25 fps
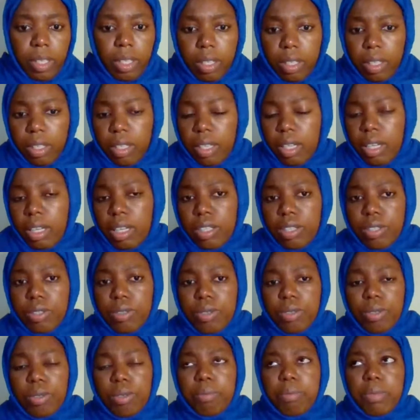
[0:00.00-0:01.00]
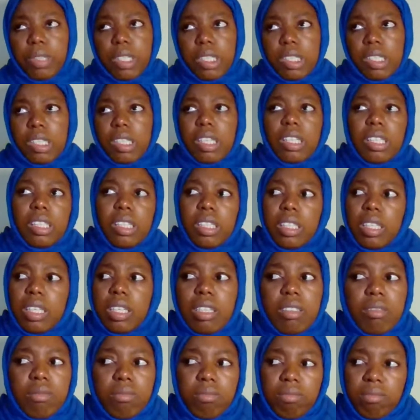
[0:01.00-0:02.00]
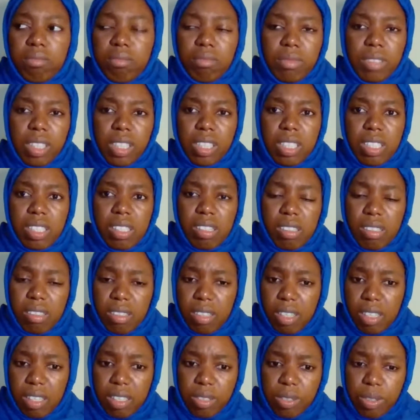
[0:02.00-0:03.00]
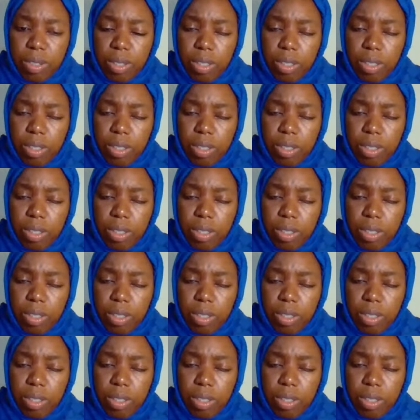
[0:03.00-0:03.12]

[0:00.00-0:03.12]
Yeah, so basically, this is it.